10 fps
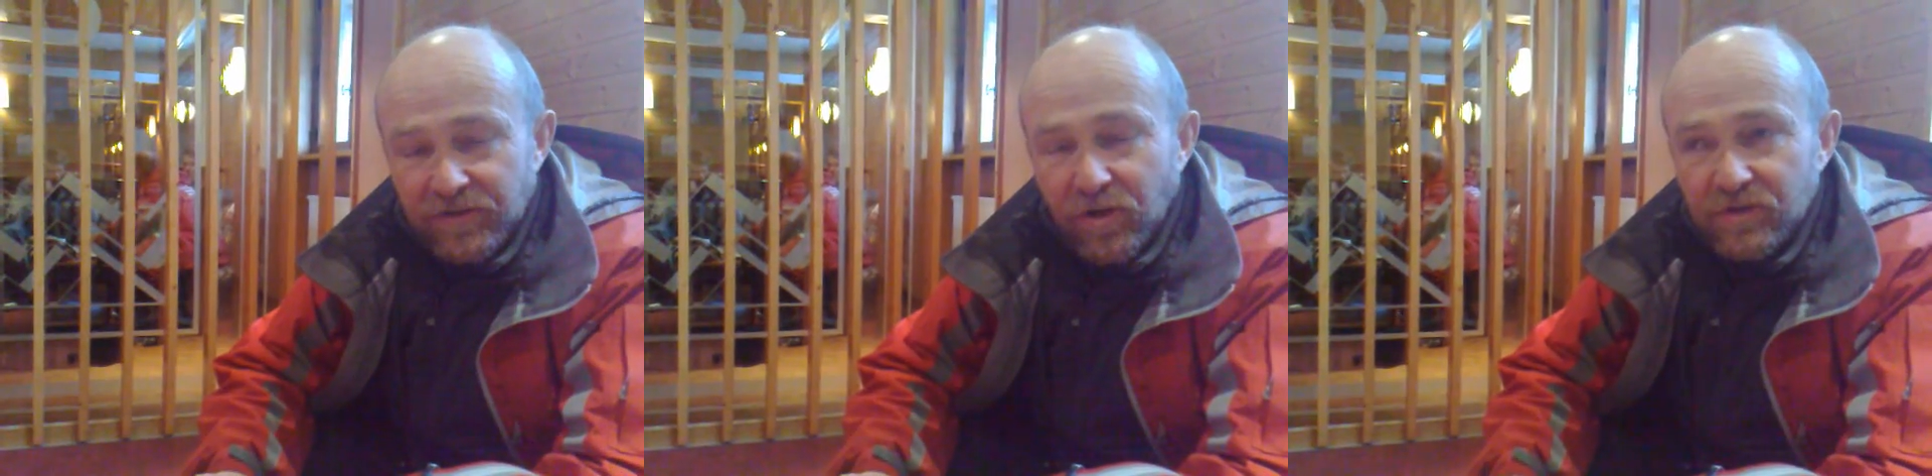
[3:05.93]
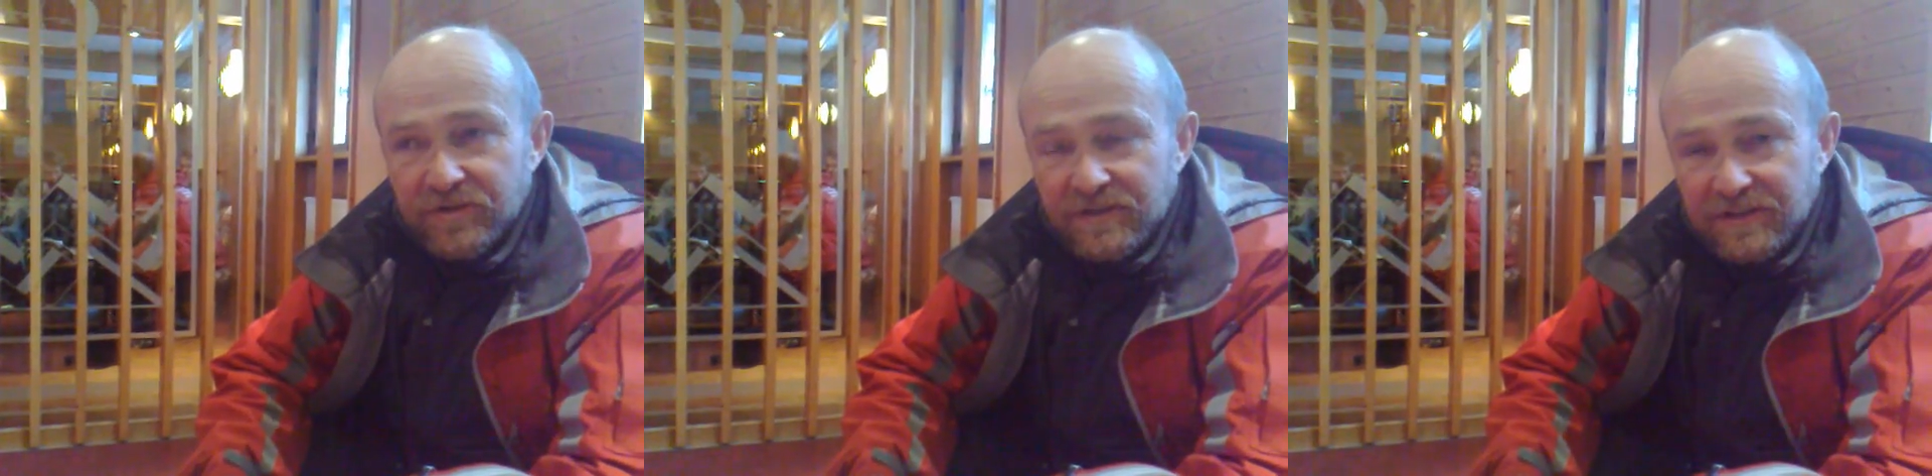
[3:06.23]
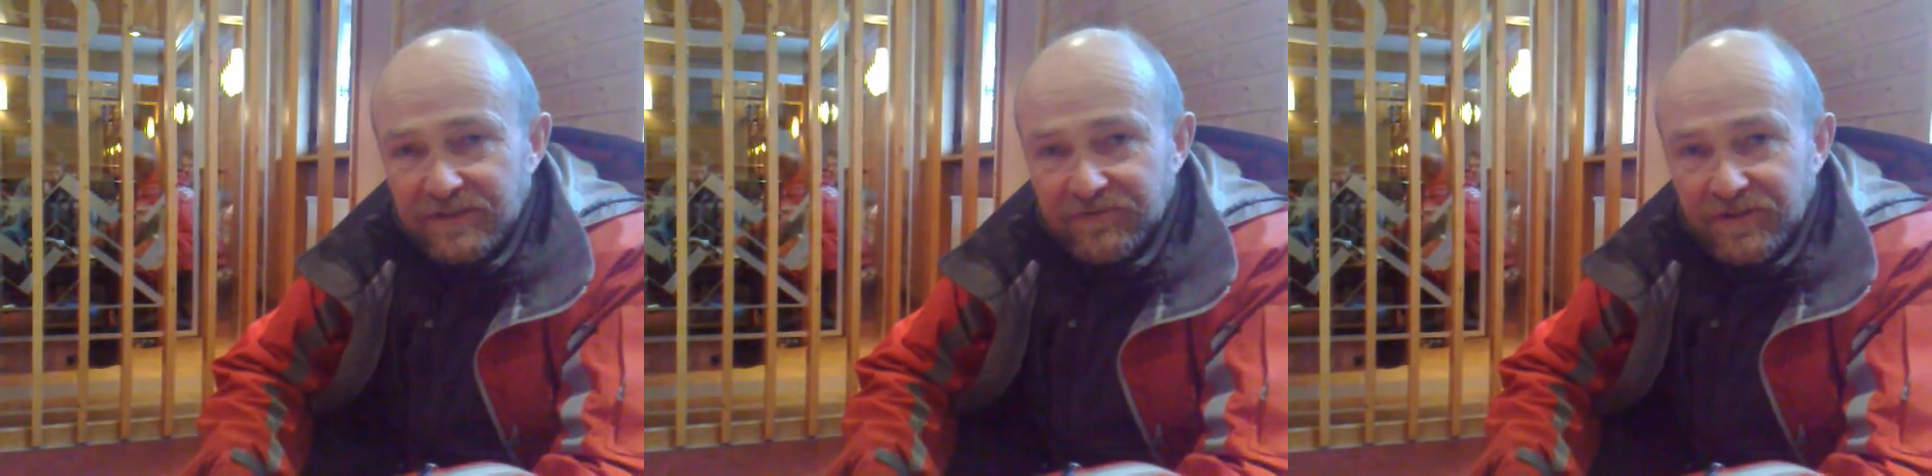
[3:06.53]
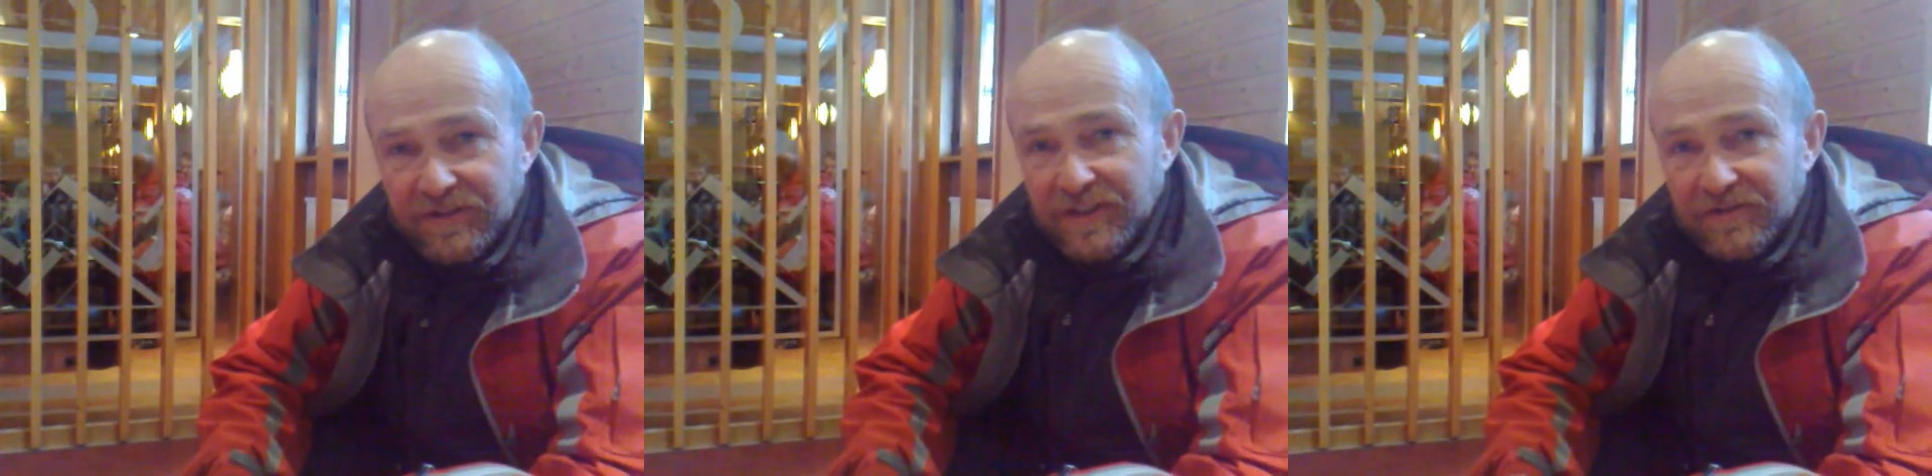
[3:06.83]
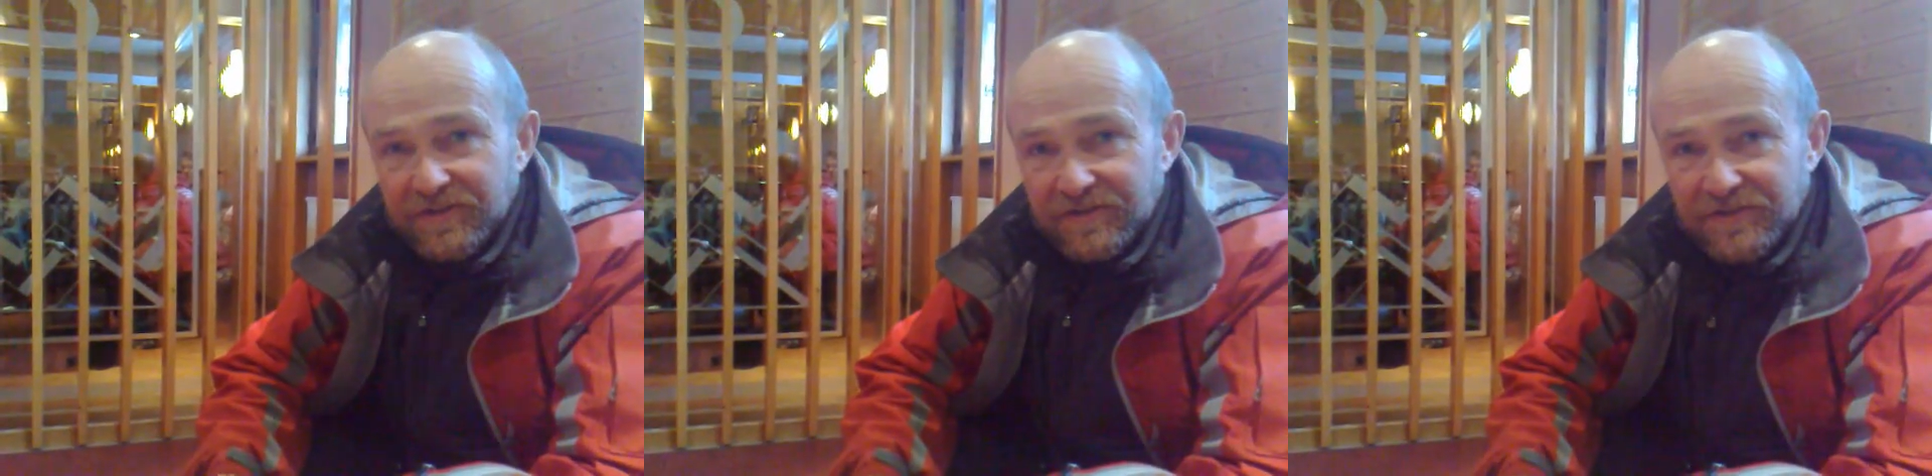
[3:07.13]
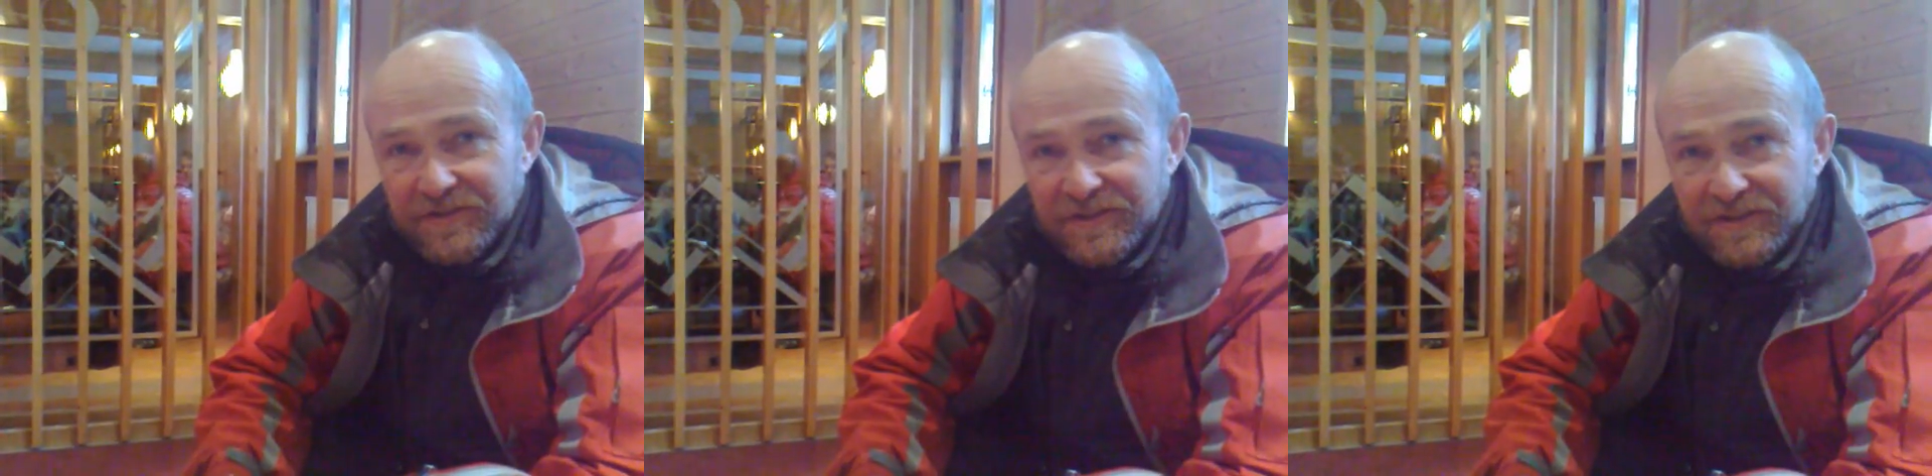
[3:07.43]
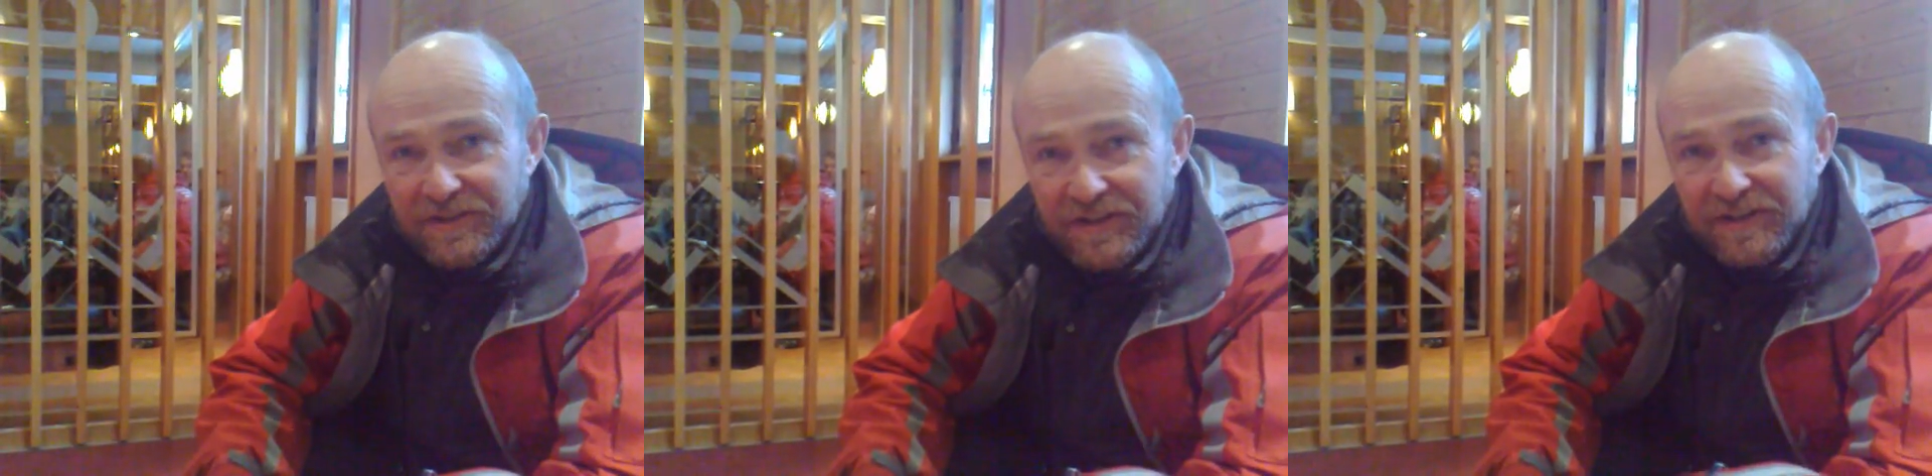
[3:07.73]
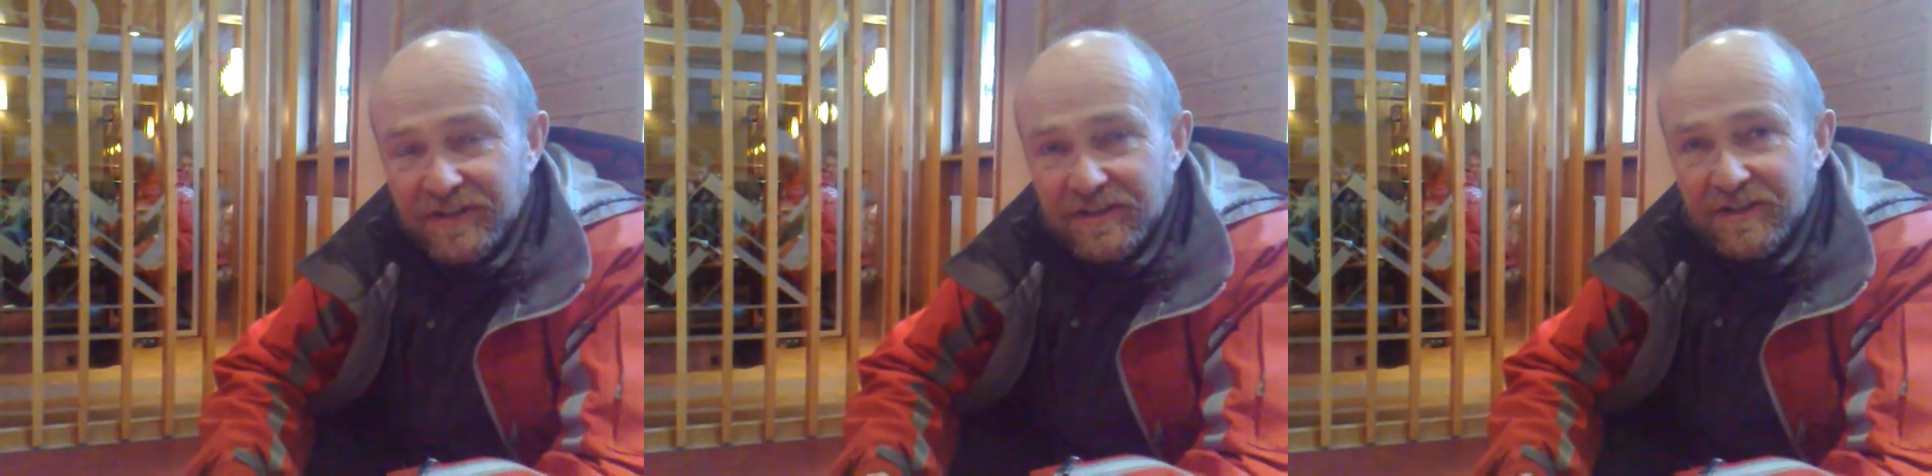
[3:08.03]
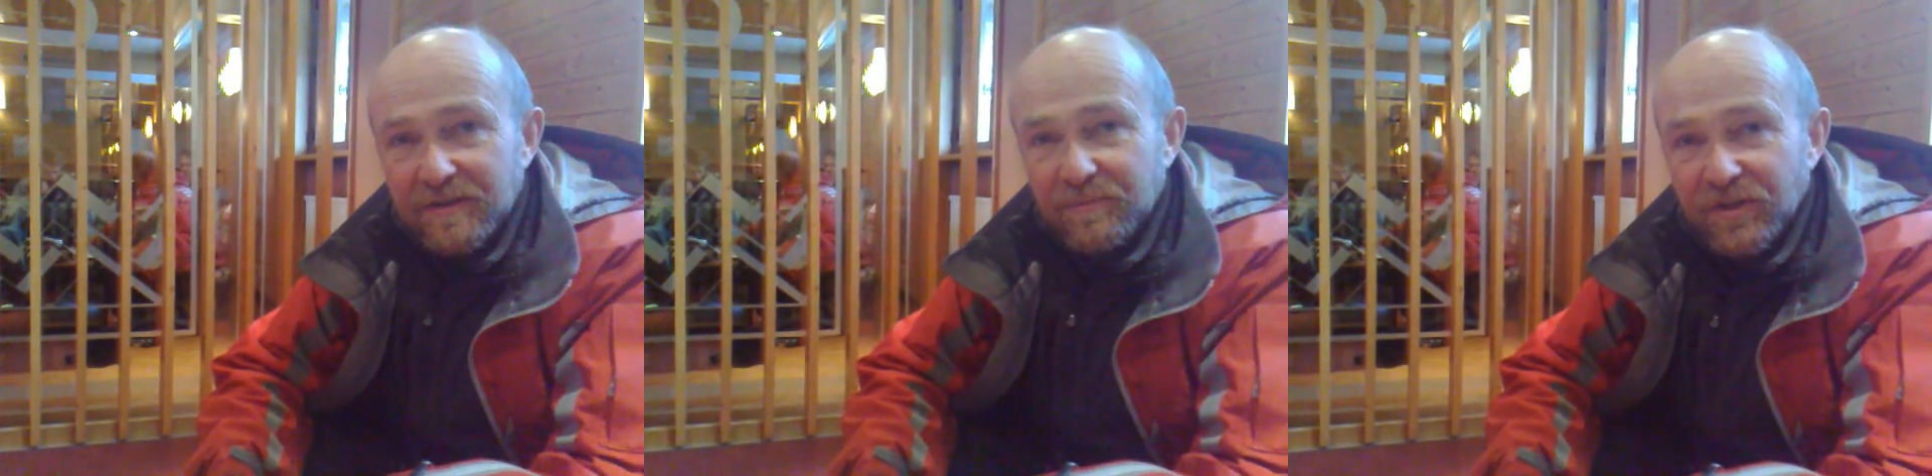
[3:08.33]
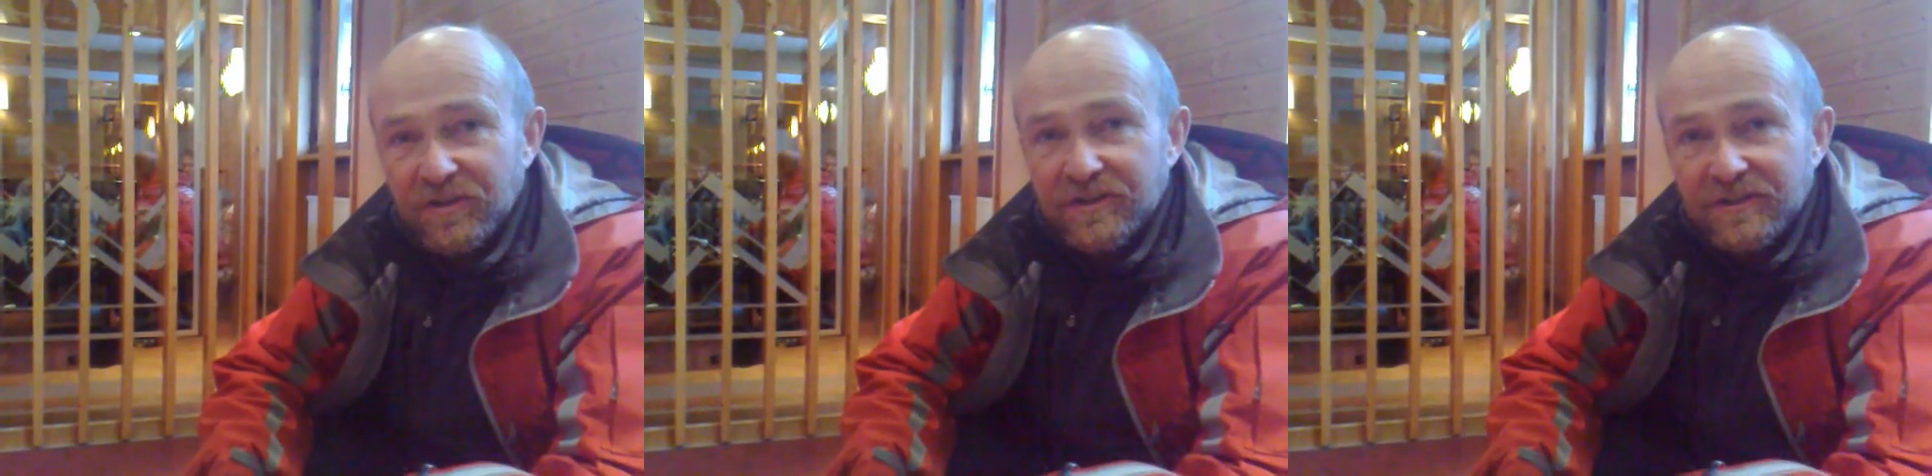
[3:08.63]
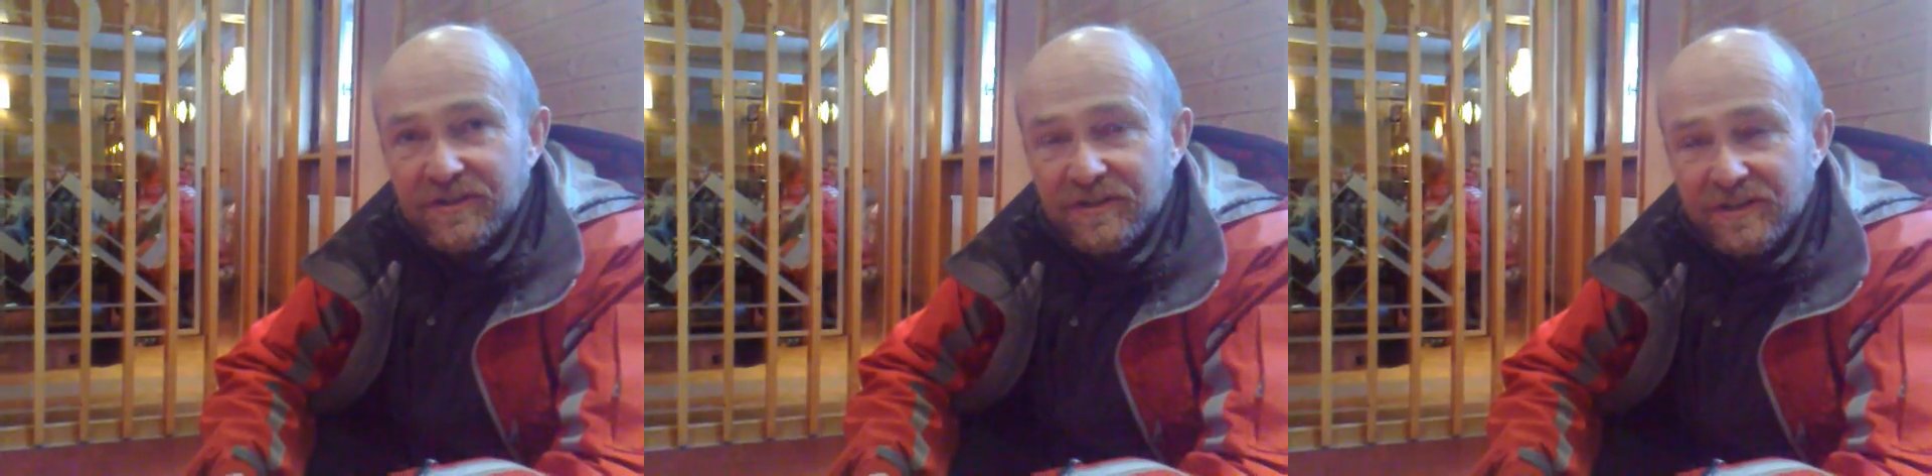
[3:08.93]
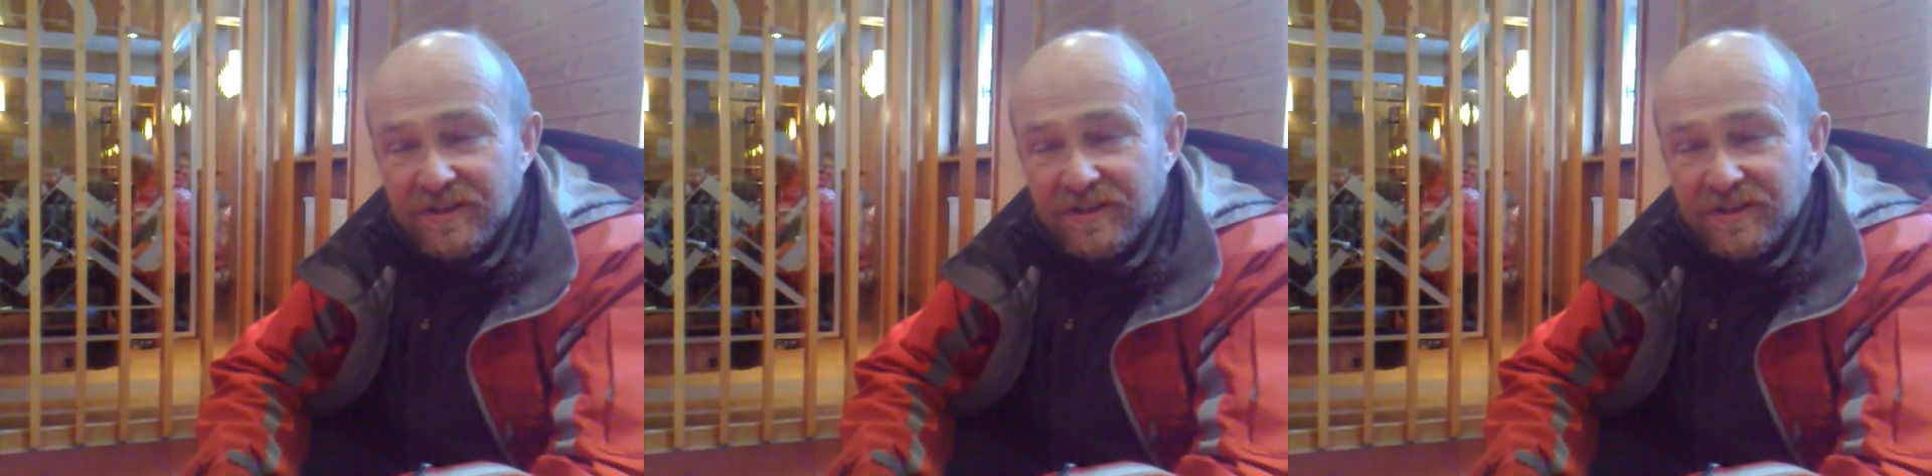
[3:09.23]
not leaving the outside ski behind,